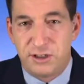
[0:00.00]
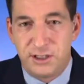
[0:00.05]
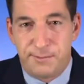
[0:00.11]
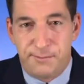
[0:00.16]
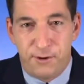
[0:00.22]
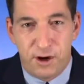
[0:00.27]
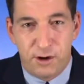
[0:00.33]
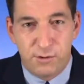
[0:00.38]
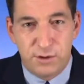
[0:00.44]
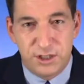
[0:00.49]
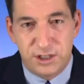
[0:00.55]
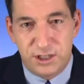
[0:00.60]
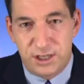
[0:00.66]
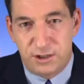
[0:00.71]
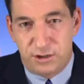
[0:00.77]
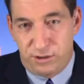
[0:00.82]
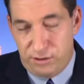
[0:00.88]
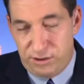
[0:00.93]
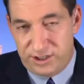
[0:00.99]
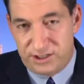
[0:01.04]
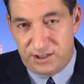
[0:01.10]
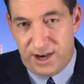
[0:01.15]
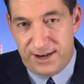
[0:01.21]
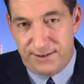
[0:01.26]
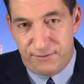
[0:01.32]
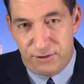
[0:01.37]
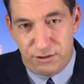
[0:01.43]
in the book, which includes a
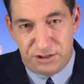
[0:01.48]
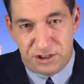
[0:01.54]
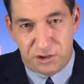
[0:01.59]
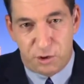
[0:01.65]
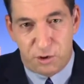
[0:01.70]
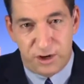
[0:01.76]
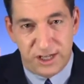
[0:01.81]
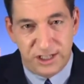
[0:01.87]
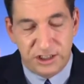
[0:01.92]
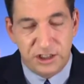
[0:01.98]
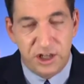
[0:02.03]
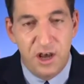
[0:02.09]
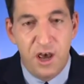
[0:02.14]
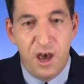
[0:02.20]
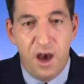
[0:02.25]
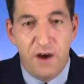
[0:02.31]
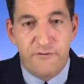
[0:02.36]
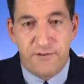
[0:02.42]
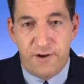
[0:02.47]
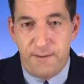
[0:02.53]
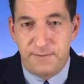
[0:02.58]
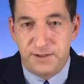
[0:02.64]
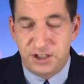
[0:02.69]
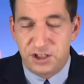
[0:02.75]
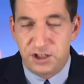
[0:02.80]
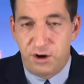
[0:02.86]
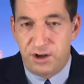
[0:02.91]
lot of new stories from
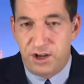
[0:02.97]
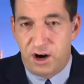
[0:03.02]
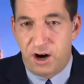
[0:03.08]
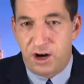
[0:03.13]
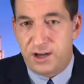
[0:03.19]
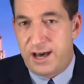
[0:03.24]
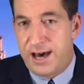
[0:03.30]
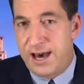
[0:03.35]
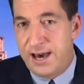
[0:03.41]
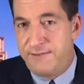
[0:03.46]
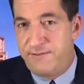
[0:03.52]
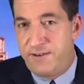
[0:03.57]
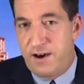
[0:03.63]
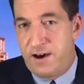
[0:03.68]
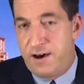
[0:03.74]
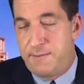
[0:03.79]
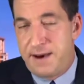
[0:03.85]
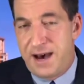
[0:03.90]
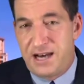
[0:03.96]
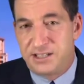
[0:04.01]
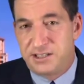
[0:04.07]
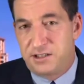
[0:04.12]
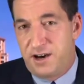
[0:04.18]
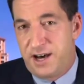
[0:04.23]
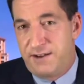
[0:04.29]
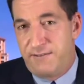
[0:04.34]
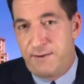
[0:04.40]
the Snowden archive, um, has a
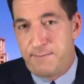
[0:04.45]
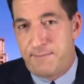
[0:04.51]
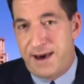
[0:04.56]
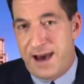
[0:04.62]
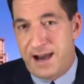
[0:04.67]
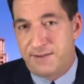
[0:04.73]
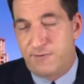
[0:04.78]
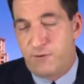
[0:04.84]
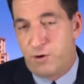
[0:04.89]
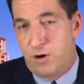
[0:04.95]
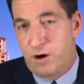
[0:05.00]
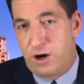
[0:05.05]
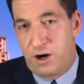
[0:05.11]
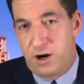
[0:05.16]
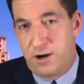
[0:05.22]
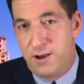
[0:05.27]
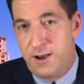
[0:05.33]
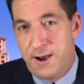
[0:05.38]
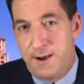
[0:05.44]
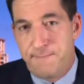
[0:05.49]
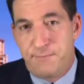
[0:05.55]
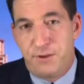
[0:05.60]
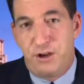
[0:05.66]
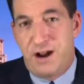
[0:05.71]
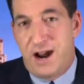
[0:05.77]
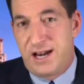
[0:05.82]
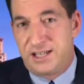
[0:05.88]
lot of impact for
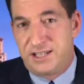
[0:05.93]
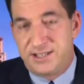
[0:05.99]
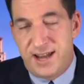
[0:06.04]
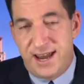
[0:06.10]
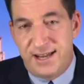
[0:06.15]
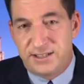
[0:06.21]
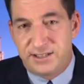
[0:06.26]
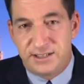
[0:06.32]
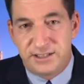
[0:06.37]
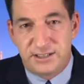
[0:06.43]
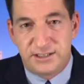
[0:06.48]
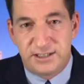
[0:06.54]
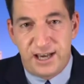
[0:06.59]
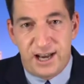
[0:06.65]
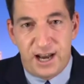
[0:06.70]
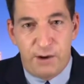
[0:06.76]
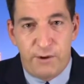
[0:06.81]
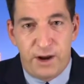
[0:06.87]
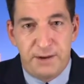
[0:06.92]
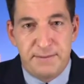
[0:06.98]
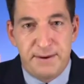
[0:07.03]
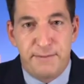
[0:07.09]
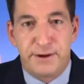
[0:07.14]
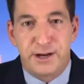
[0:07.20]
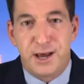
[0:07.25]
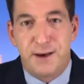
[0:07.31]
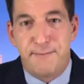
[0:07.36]
the United States, and, and I want to be
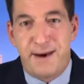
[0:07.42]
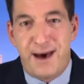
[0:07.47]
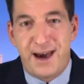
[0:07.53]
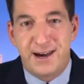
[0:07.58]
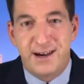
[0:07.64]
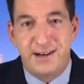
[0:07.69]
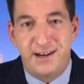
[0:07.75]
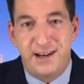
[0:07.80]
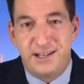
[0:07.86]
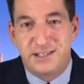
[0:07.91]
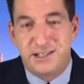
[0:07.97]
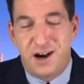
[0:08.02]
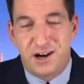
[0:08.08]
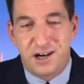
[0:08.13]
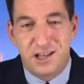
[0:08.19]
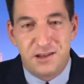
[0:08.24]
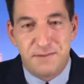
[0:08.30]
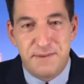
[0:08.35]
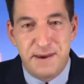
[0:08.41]
able to come back and, and talk to the